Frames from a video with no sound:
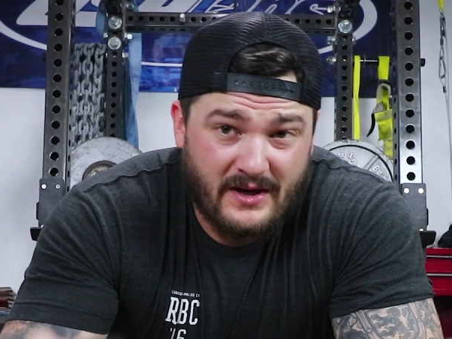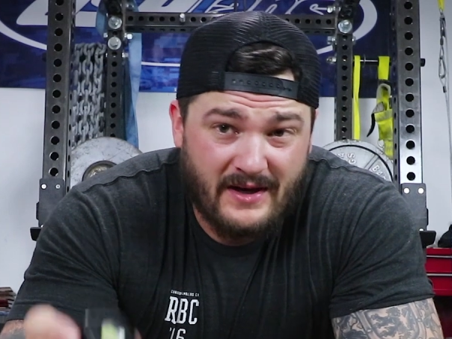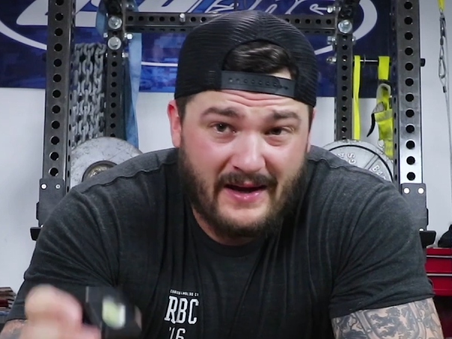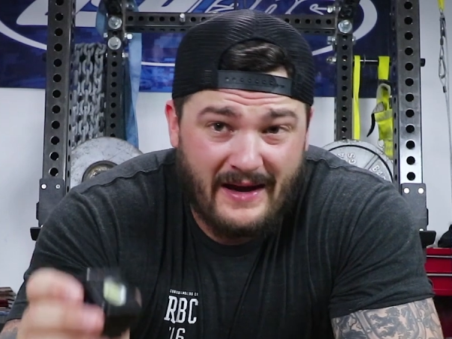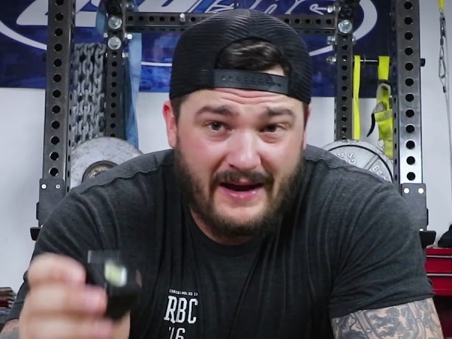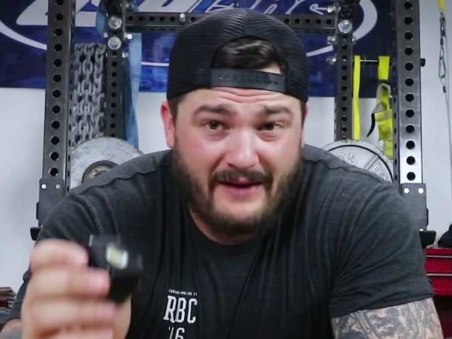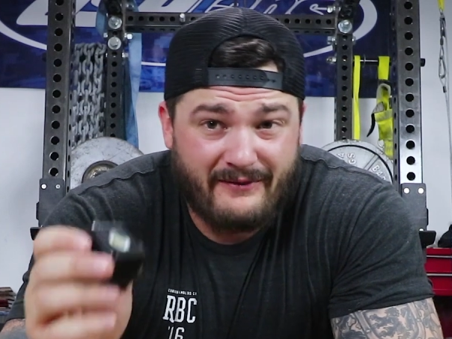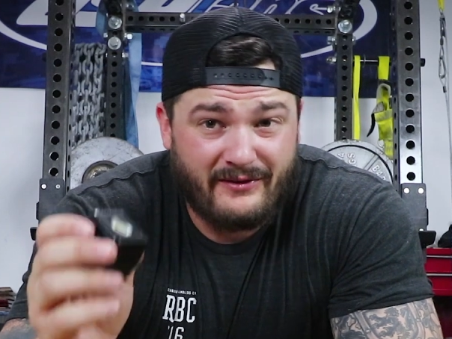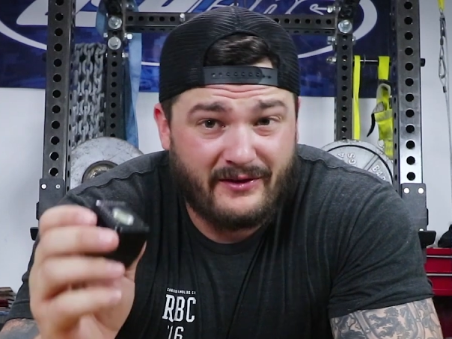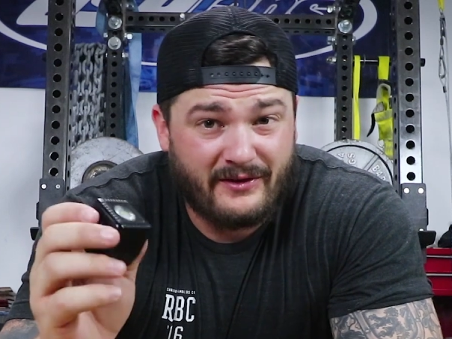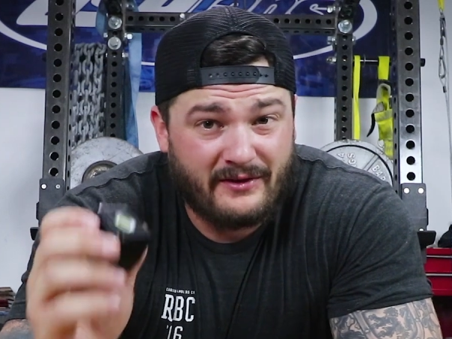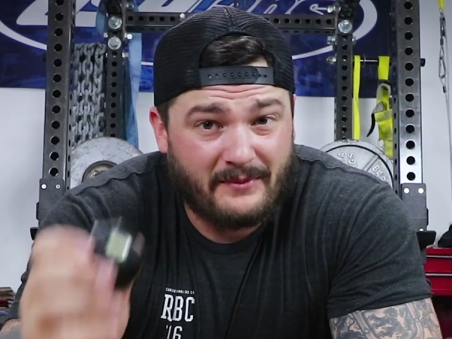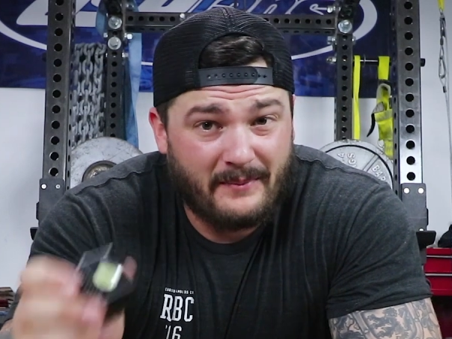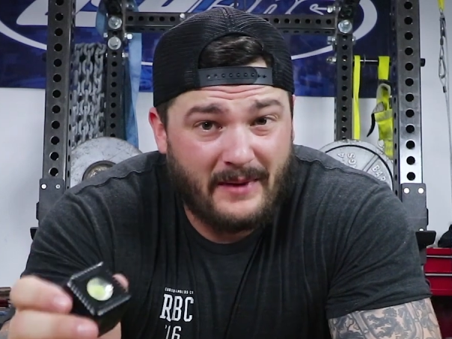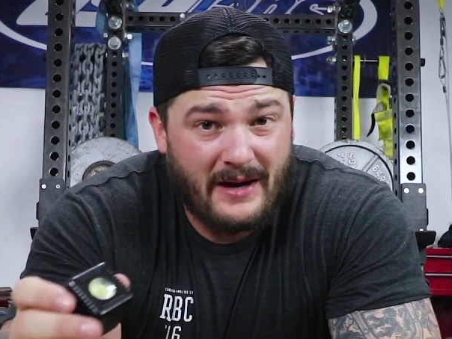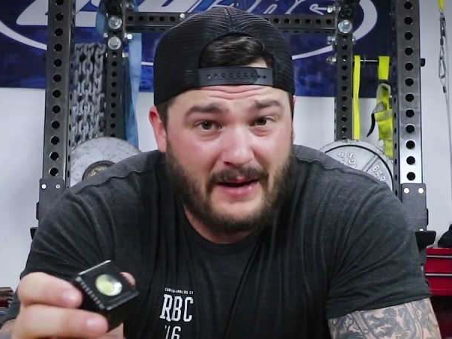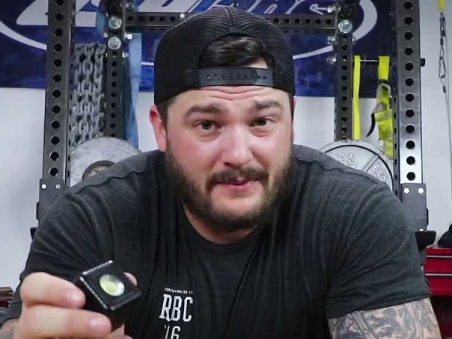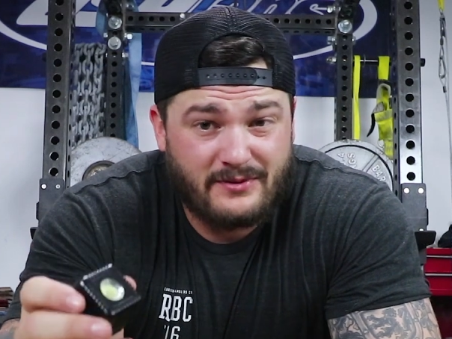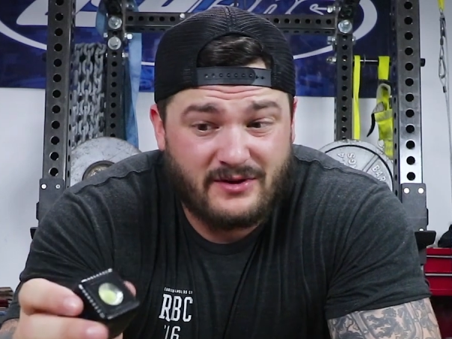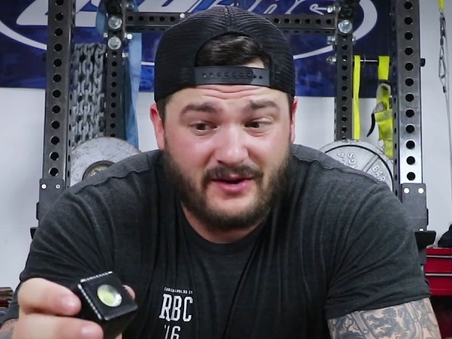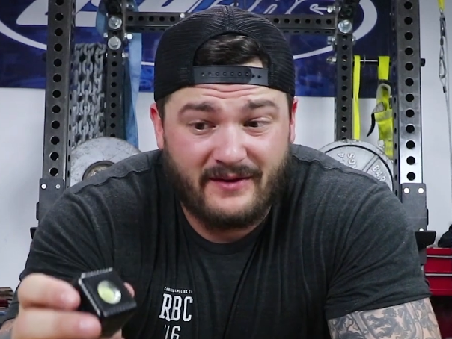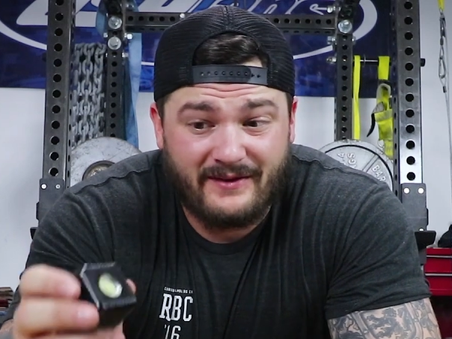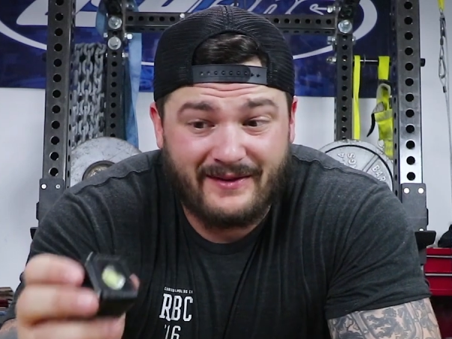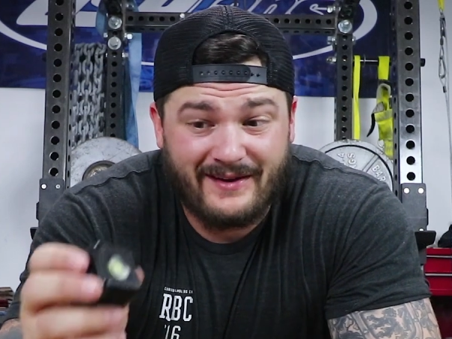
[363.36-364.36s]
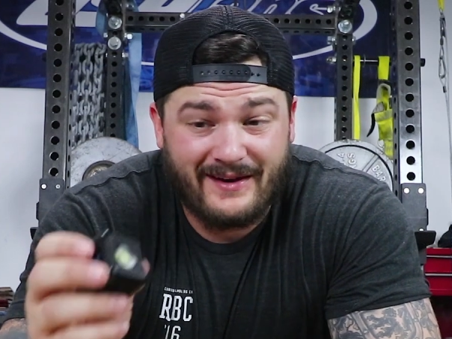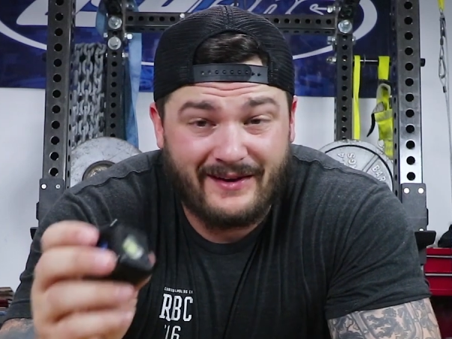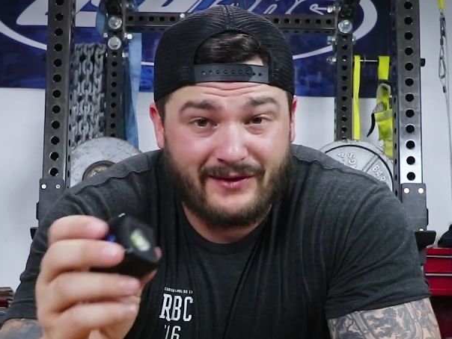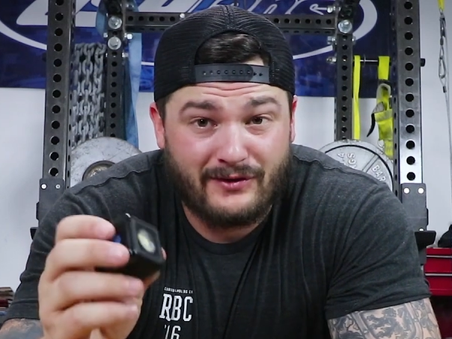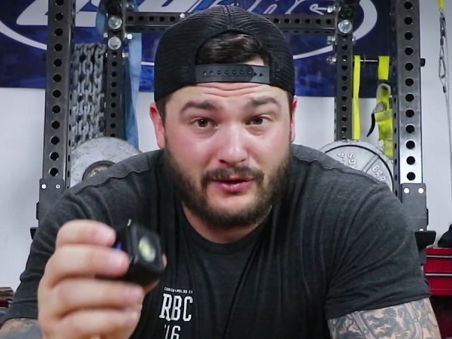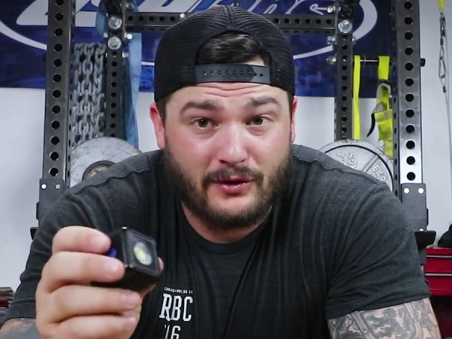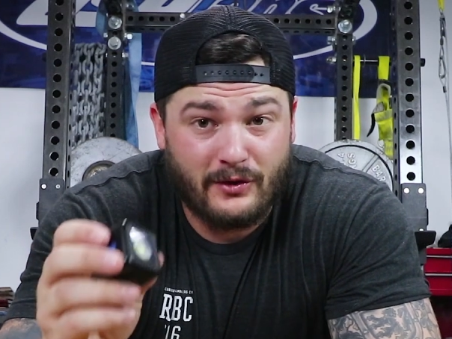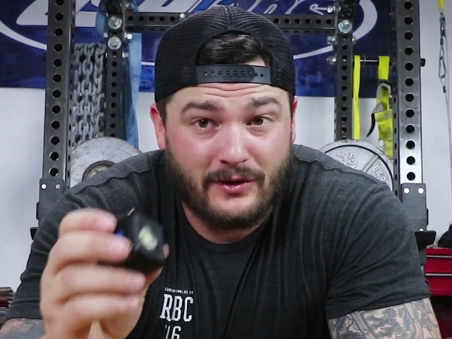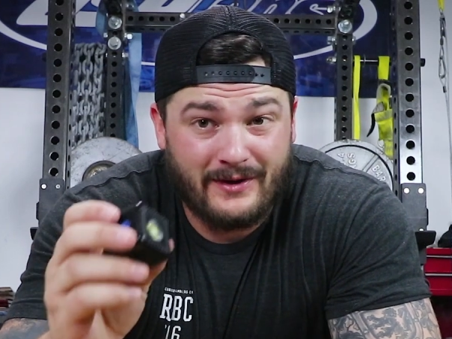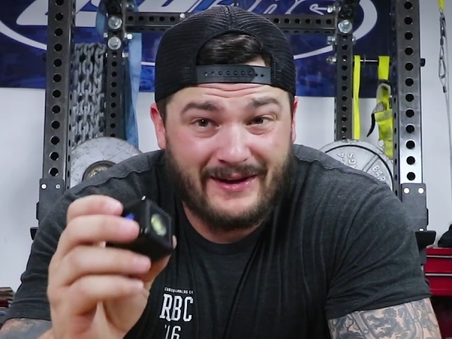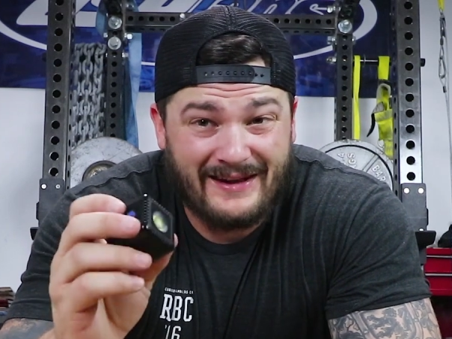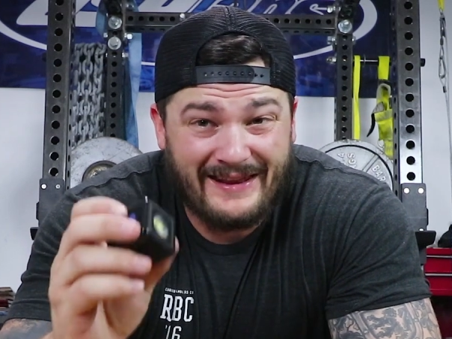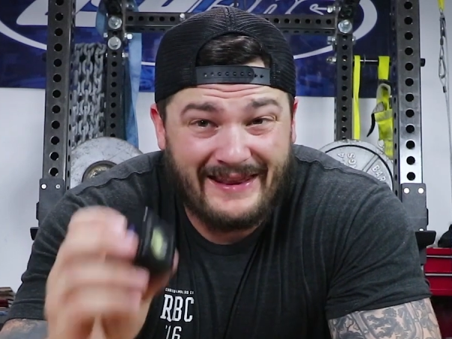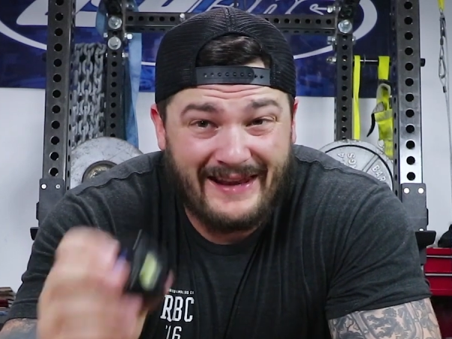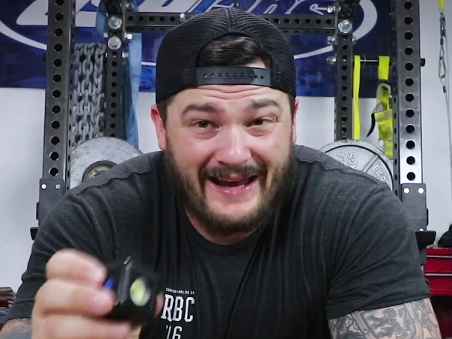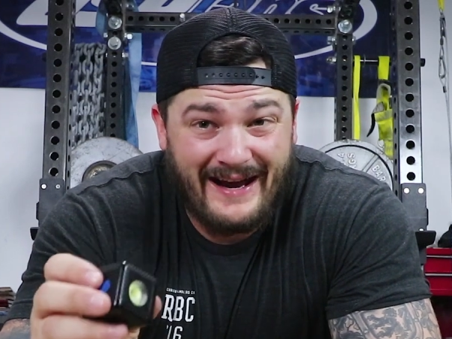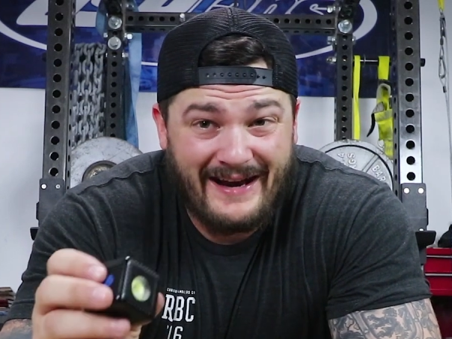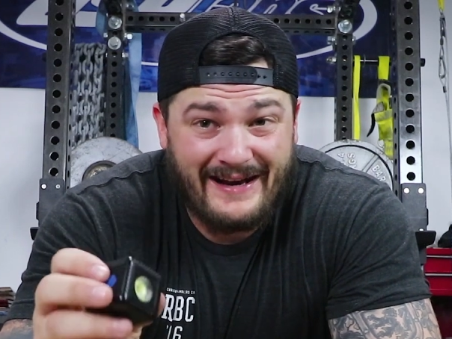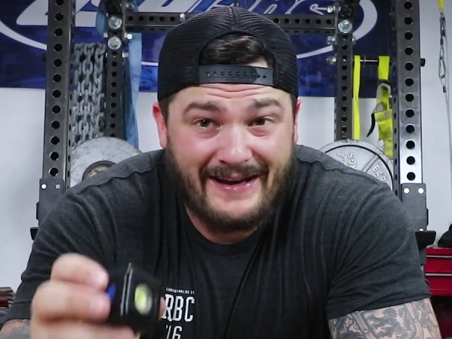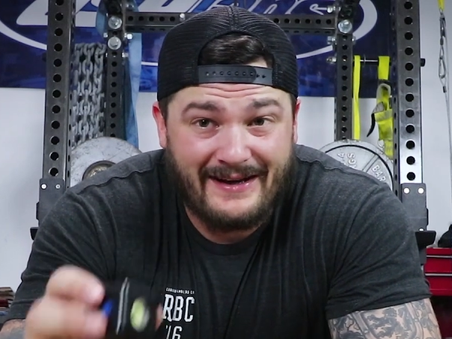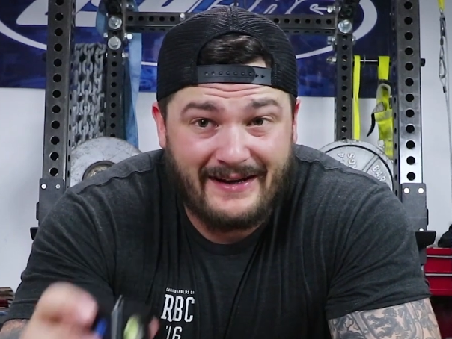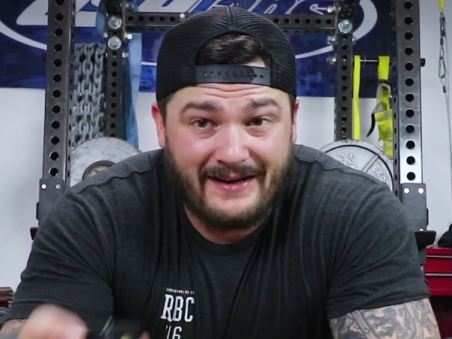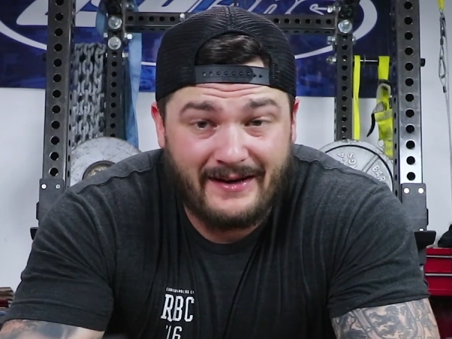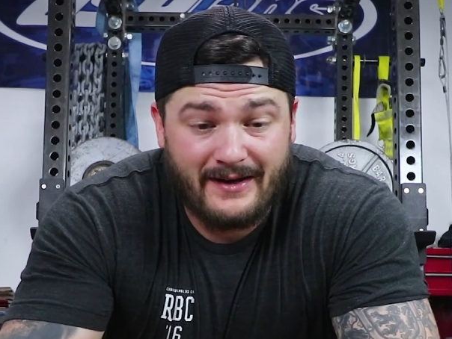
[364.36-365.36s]
and having some options is good
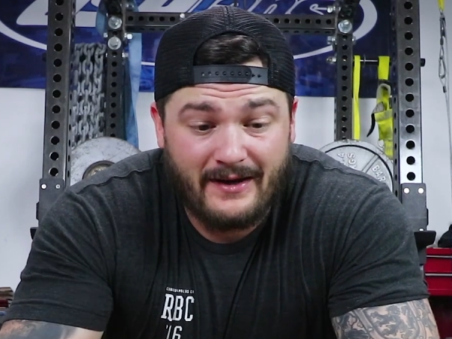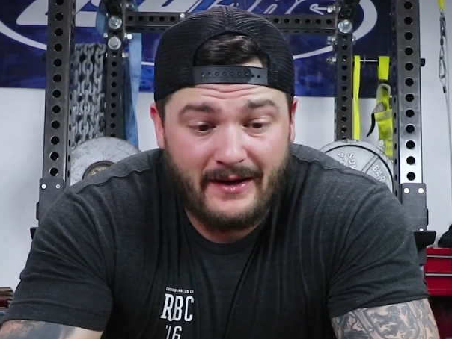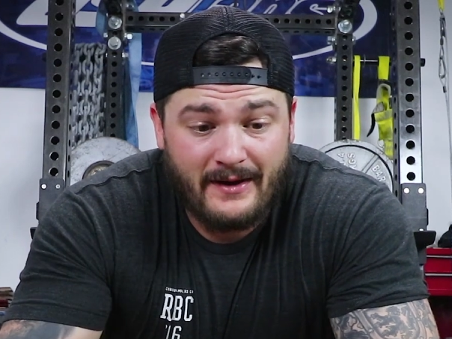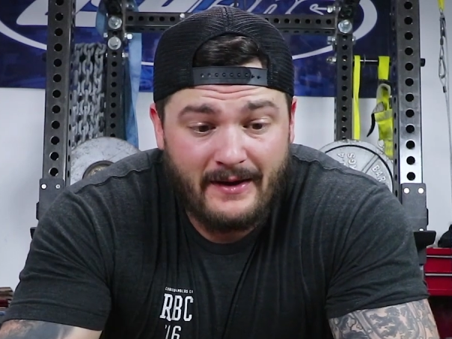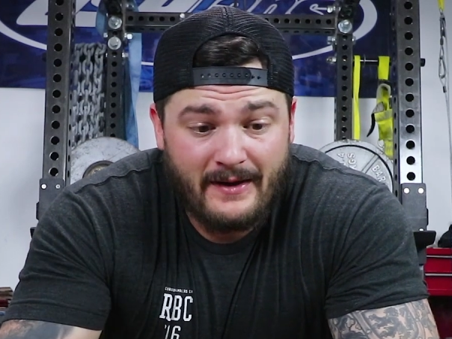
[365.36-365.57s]
lighting.